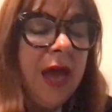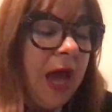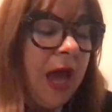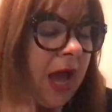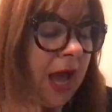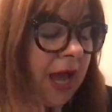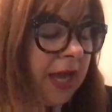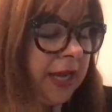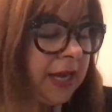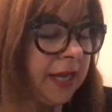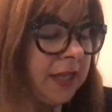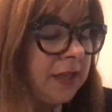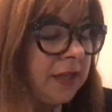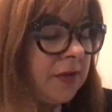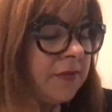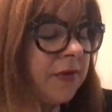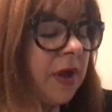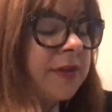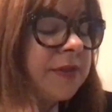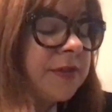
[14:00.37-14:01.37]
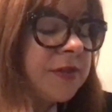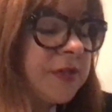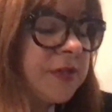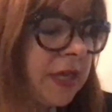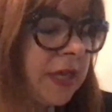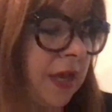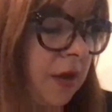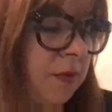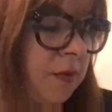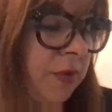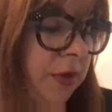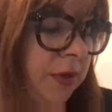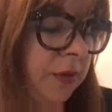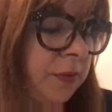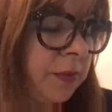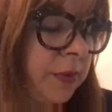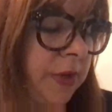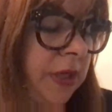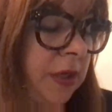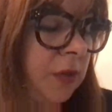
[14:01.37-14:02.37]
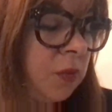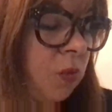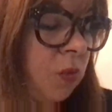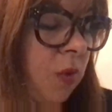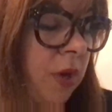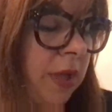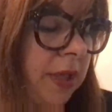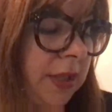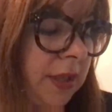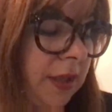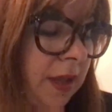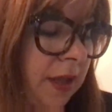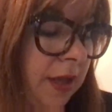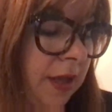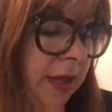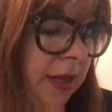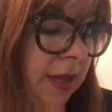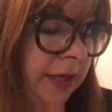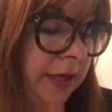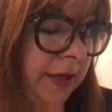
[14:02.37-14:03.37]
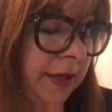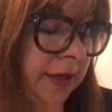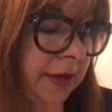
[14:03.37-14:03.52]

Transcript: and I look, I want to read one line